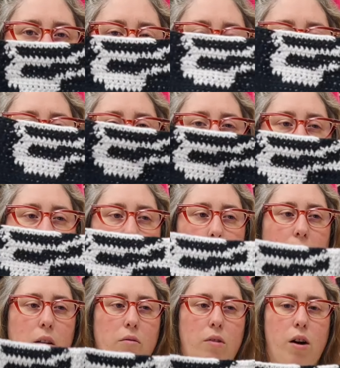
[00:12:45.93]
to make it
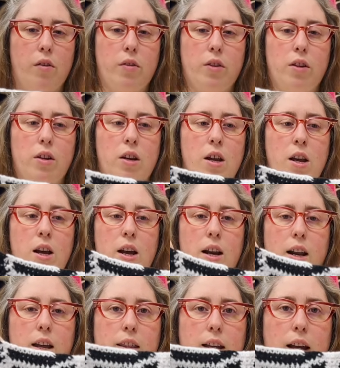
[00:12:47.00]
bigger rather than
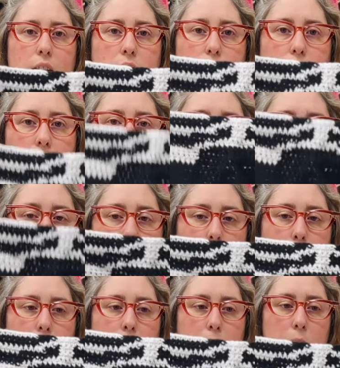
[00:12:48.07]
like the actual design
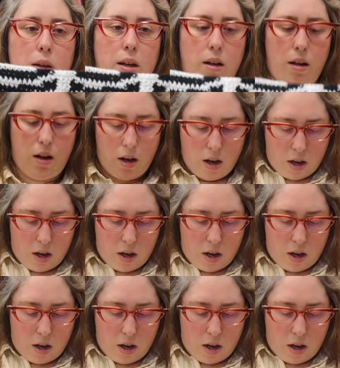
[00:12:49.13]
being bigger.